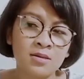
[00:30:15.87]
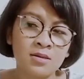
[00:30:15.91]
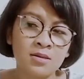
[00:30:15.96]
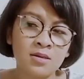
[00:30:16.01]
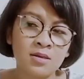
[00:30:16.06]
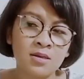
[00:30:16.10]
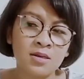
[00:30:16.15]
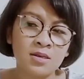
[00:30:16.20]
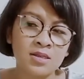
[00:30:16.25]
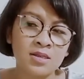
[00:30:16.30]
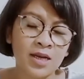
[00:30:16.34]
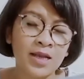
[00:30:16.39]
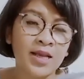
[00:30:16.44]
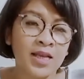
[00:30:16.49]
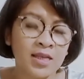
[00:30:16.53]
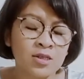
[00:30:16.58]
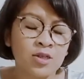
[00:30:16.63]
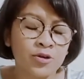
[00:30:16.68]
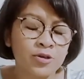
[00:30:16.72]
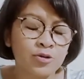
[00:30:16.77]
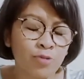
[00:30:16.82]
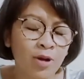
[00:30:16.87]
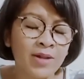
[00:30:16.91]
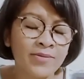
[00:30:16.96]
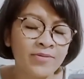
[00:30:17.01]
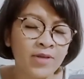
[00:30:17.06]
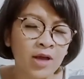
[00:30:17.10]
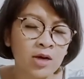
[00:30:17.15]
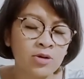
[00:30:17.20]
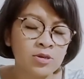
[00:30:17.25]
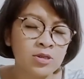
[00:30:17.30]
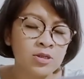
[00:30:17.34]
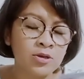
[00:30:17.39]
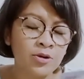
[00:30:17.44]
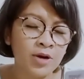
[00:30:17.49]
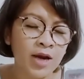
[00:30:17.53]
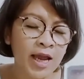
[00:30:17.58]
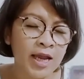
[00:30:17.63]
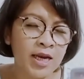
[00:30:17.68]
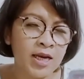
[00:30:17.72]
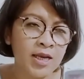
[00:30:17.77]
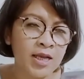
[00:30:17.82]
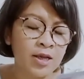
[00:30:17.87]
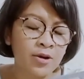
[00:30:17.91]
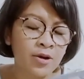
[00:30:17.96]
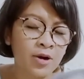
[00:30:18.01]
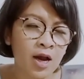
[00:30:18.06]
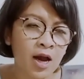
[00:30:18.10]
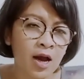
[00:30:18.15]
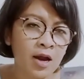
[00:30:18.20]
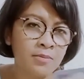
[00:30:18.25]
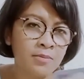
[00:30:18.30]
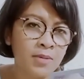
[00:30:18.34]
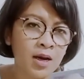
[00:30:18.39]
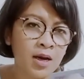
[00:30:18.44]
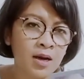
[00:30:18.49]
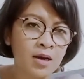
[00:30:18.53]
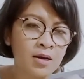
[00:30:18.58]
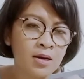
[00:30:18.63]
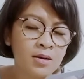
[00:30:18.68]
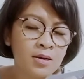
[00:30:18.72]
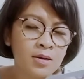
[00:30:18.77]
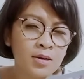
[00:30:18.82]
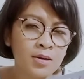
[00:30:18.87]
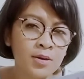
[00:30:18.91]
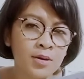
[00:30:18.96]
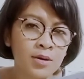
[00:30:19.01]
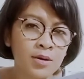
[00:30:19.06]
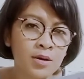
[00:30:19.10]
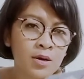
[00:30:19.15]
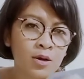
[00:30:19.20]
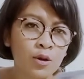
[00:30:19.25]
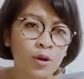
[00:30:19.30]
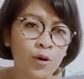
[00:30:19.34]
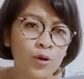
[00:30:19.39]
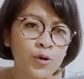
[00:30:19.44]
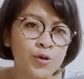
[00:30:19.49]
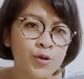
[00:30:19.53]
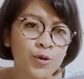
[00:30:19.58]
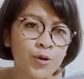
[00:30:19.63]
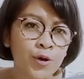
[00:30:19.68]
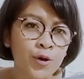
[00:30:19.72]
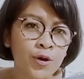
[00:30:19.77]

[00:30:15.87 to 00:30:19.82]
It's like in your 12th house, you're ending your karma, closure.